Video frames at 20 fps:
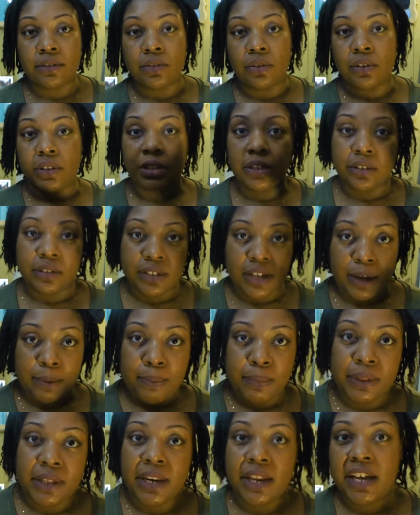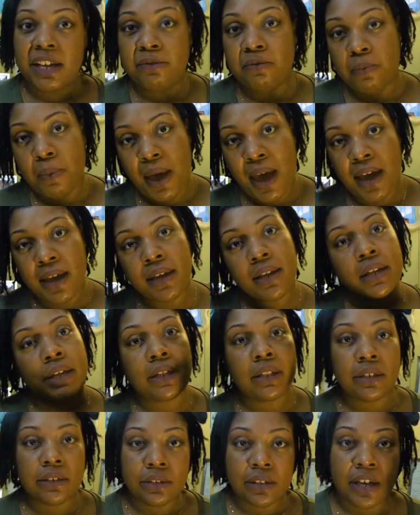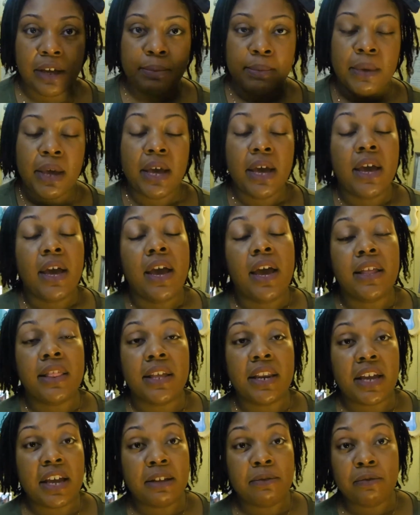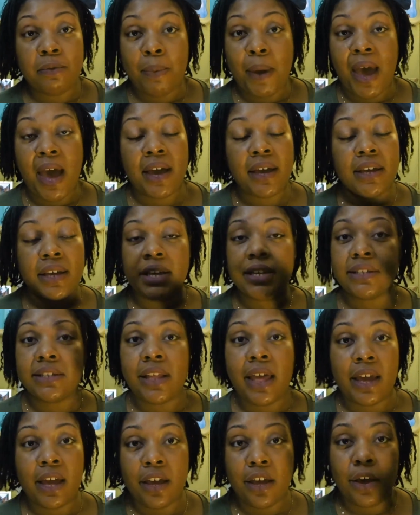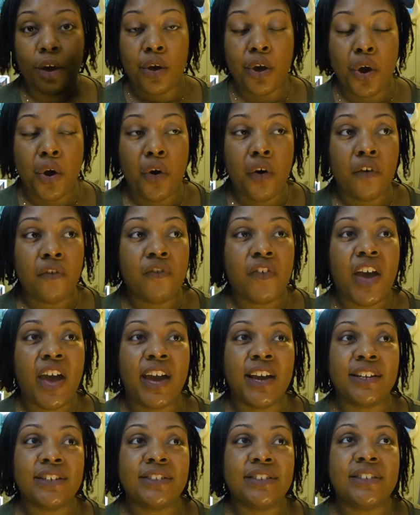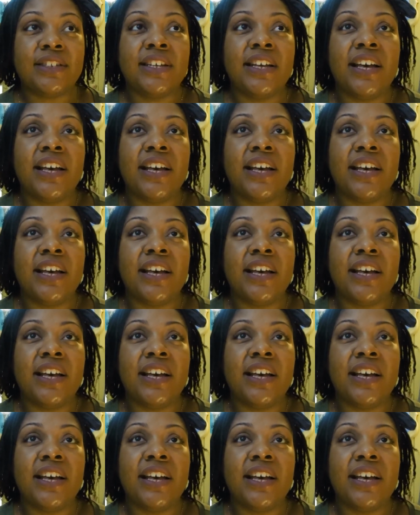So it clears up and then it comes back and it clears up and then it comes back. It's like a yo-yo effect.